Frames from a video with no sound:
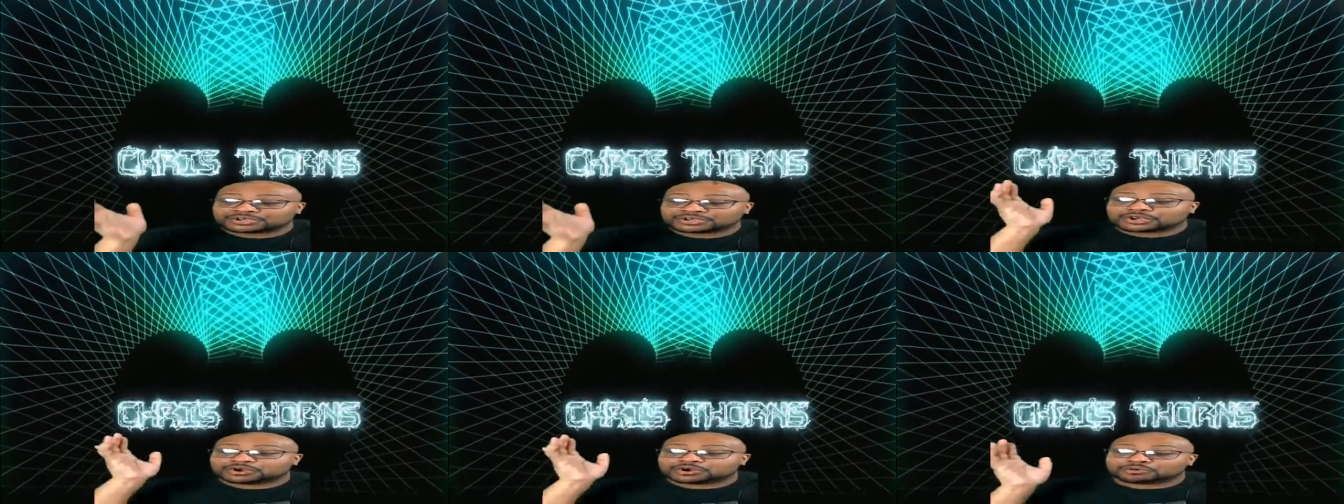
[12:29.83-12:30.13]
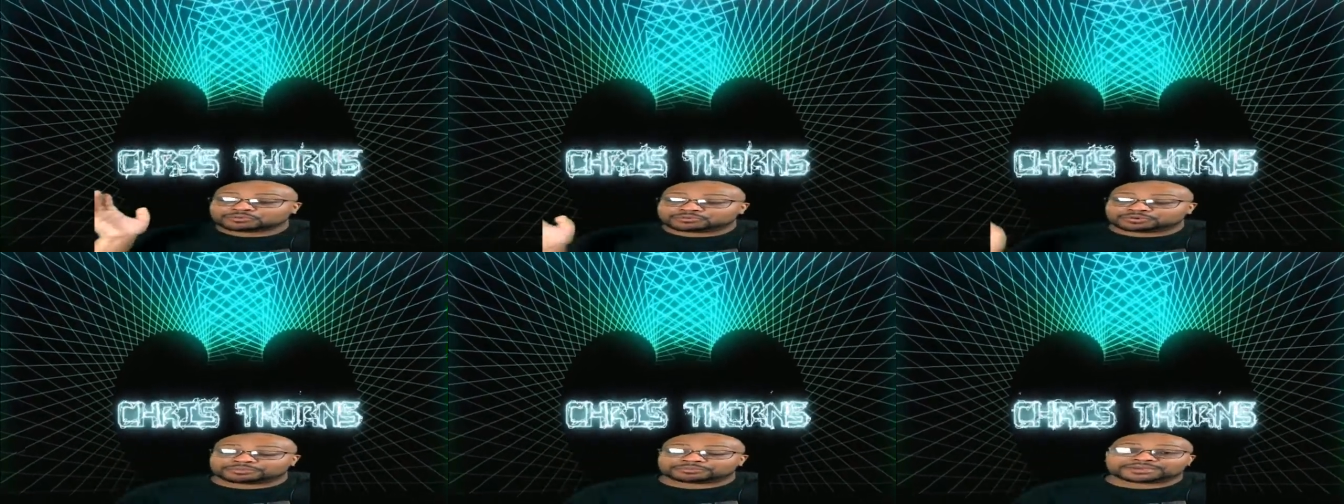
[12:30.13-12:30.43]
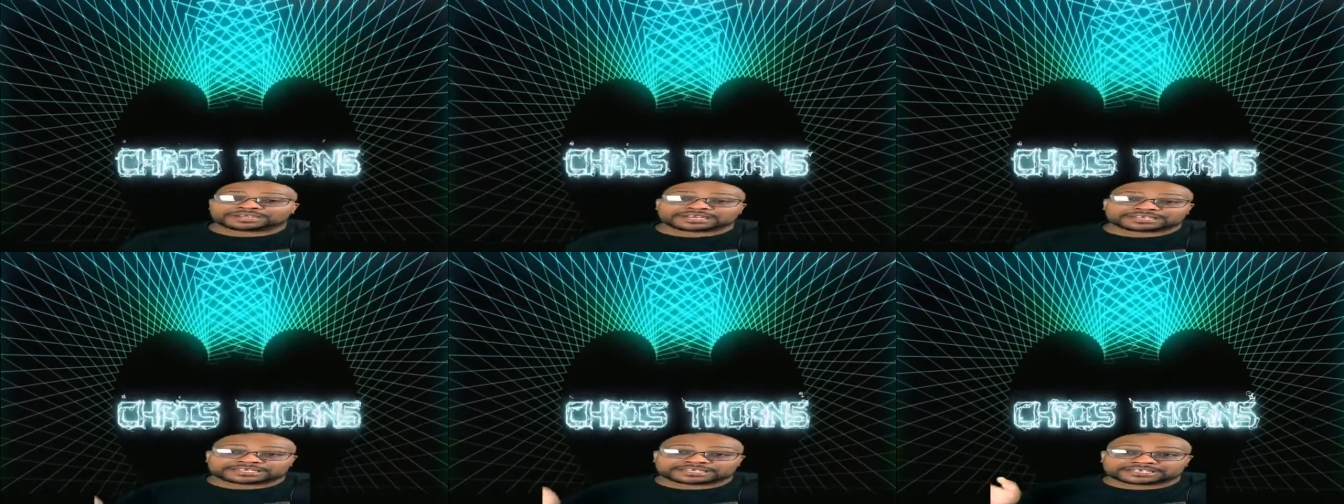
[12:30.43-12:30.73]
what made
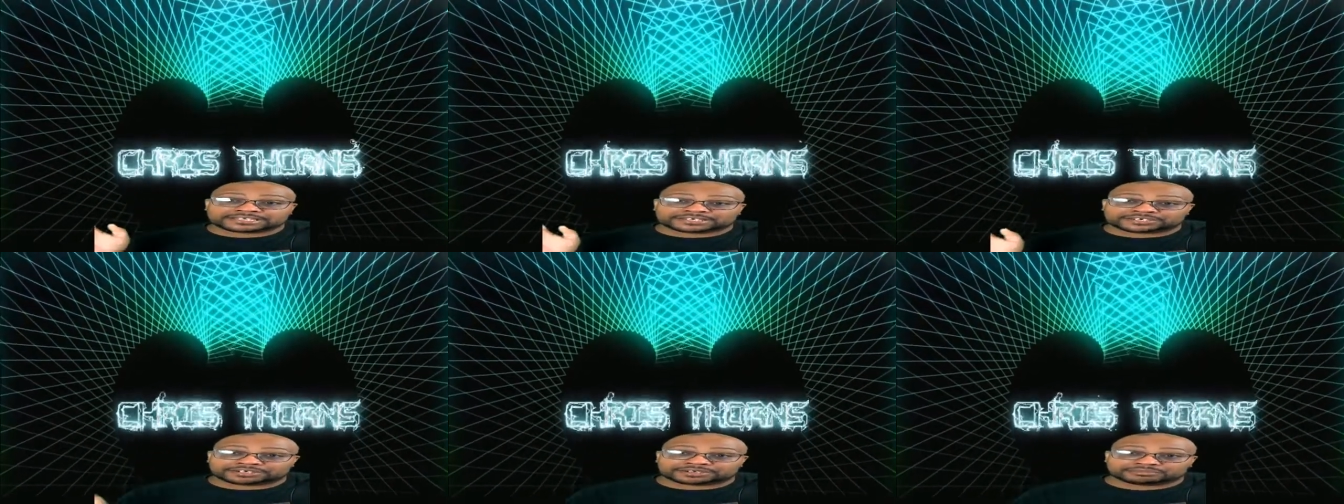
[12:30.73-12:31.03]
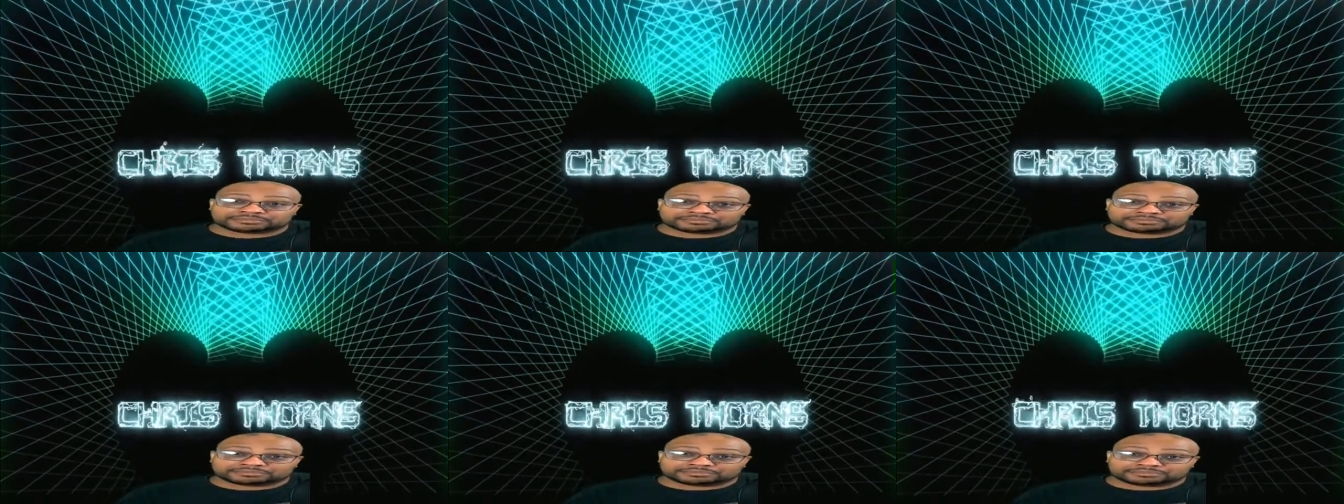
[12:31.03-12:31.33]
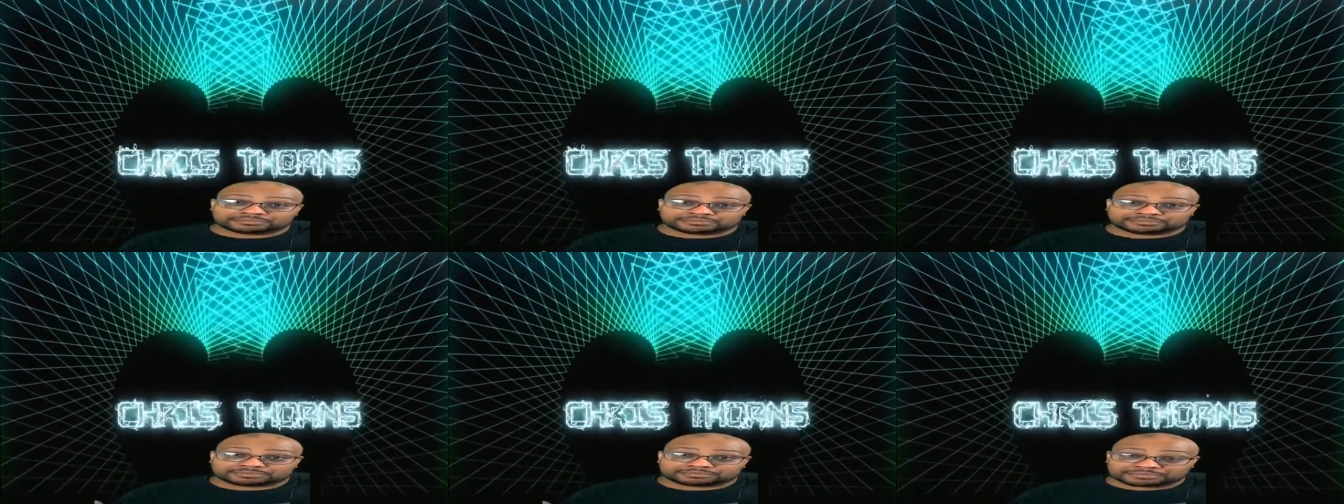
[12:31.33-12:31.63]
these young
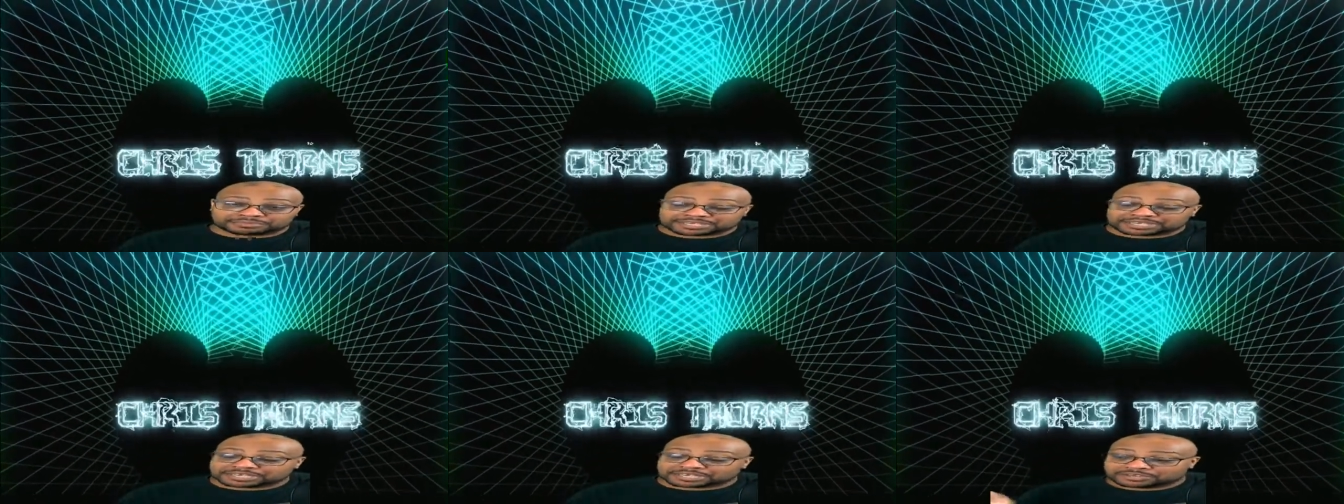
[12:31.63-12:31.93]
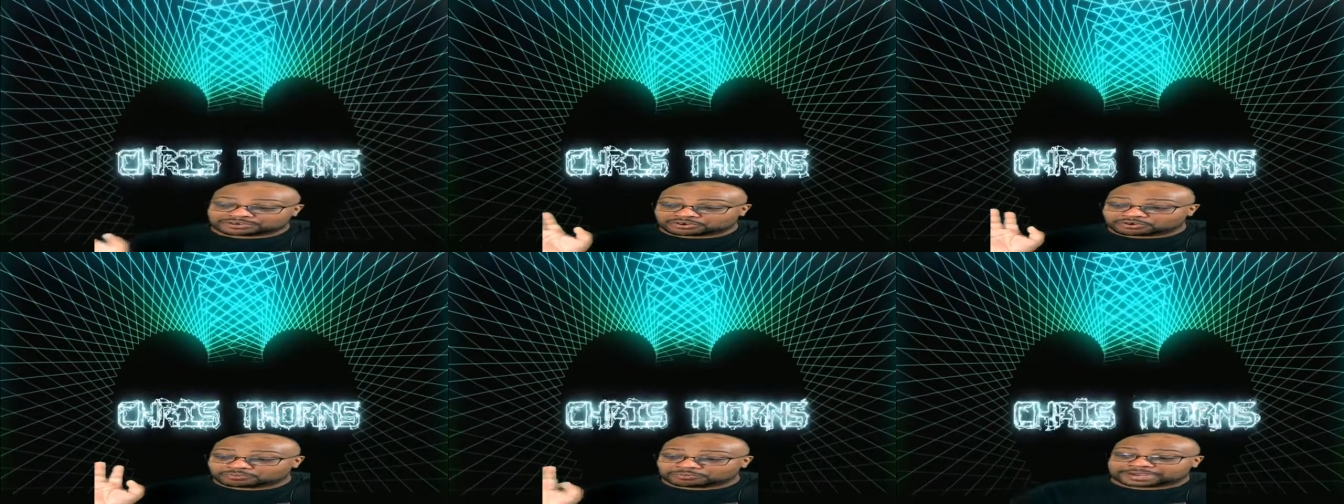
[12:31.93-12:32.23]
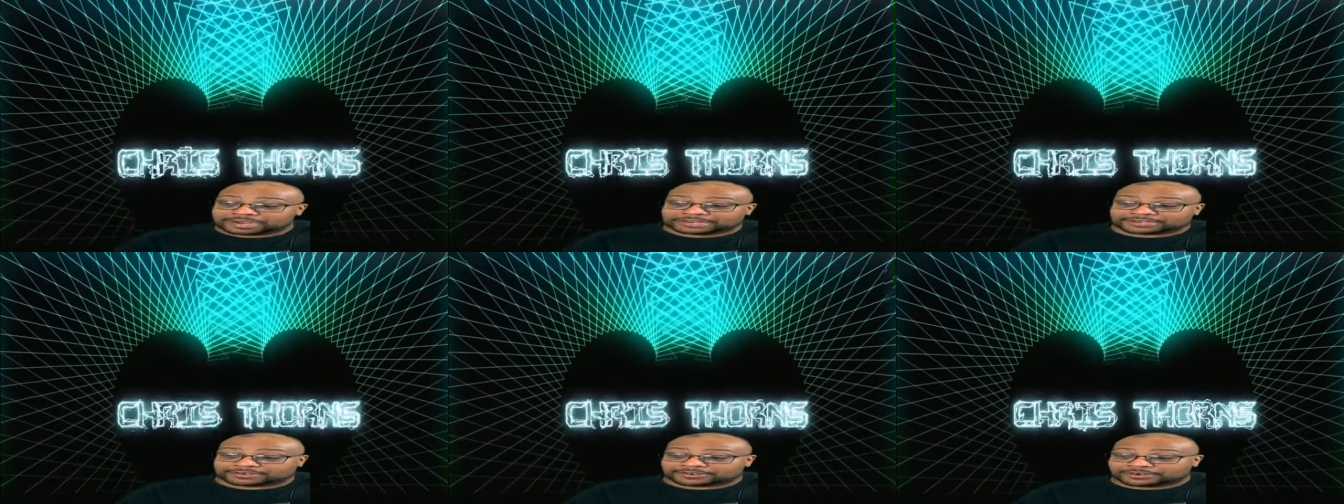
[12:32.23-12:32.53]
men go
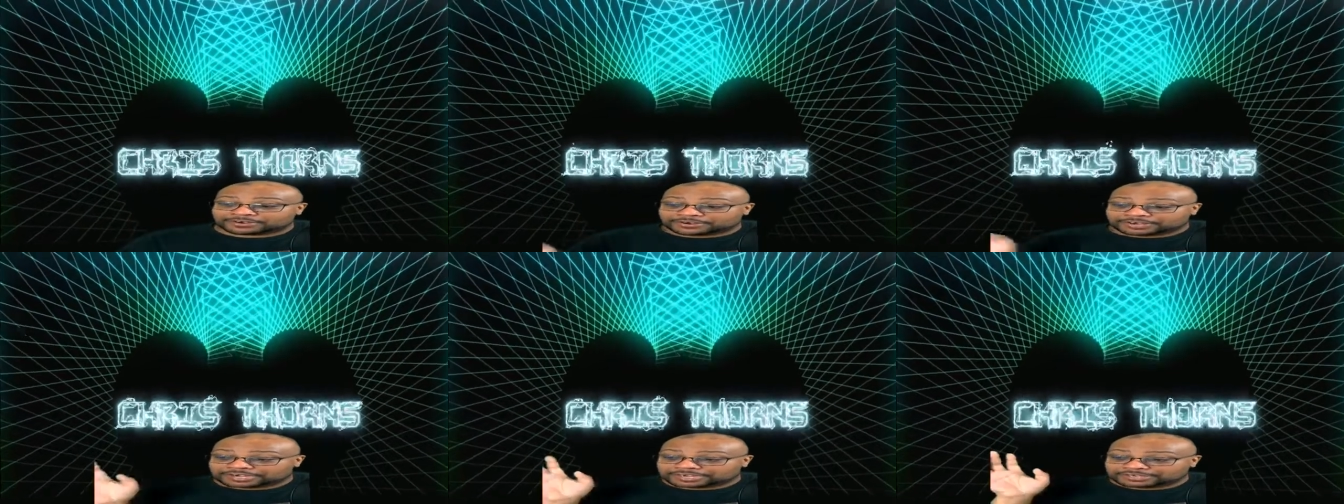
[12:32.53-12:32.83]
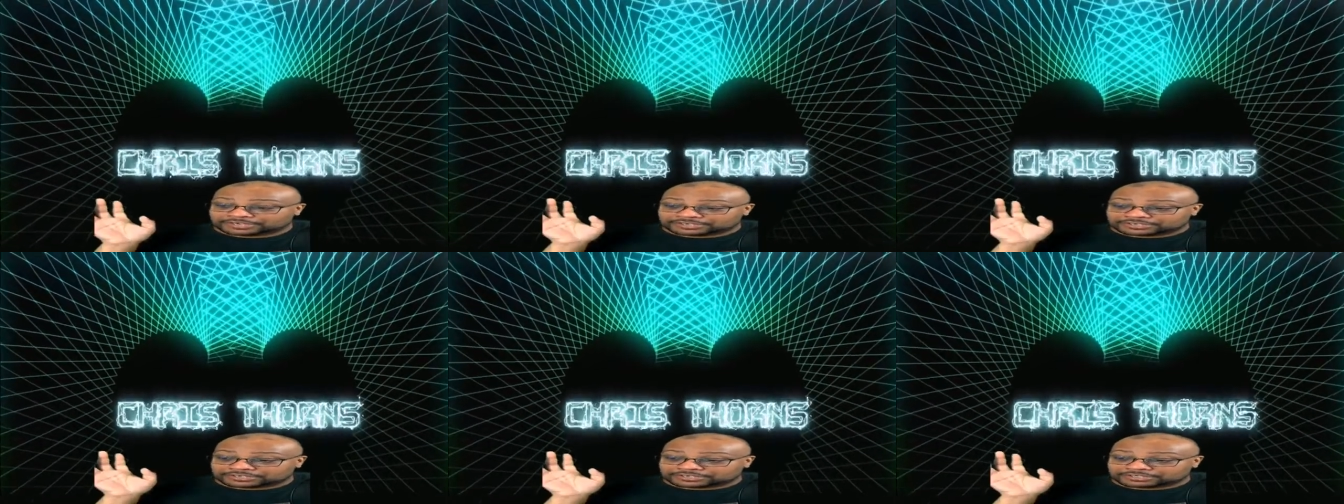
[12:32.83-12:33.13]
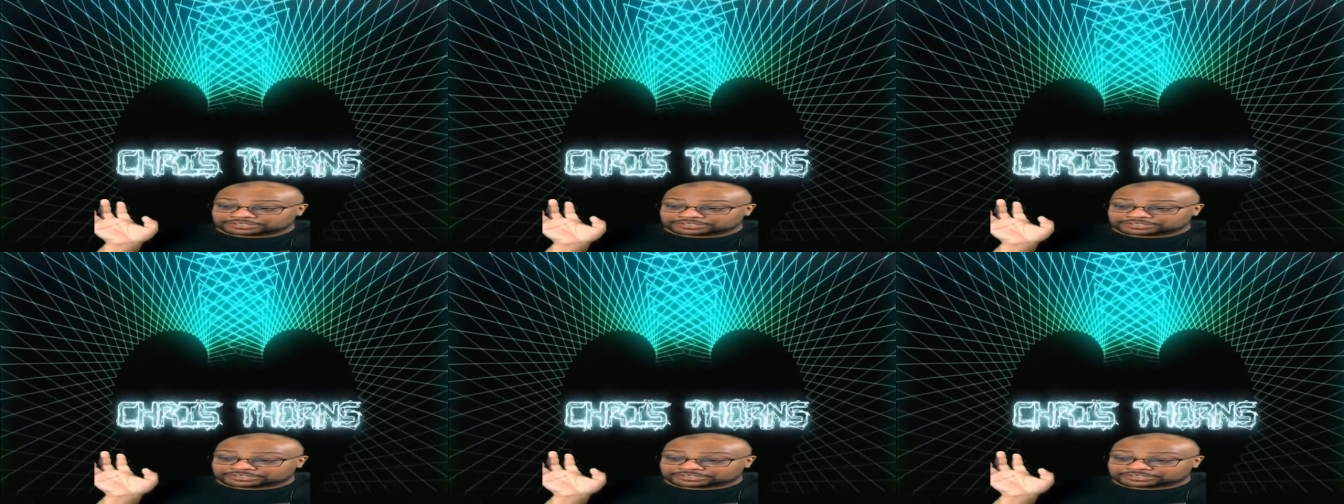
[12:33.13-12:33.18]
back there and uh,